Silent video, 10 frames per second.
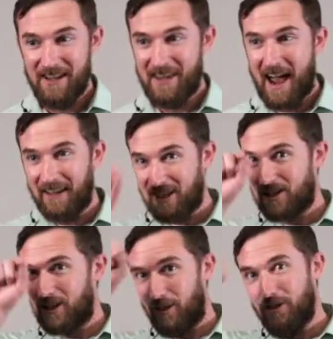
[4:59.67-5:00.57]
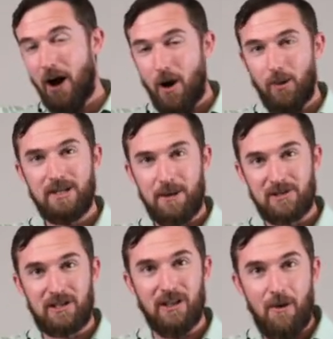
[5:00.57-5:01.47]
that had this little nose that
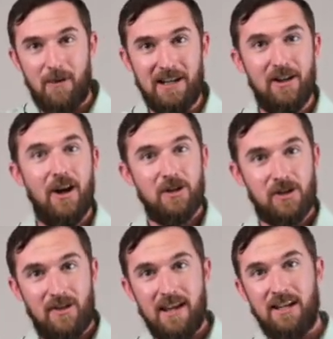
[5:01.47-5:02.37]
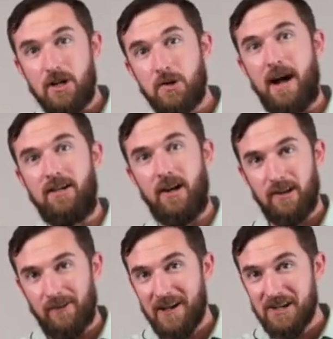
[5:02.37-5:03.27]
was glowing so that they could attract
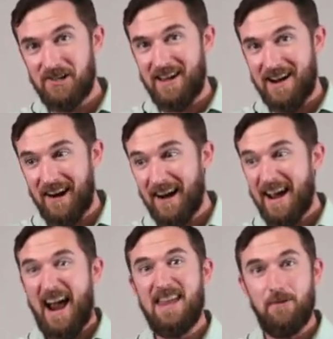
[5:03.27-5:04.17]
other fish there, and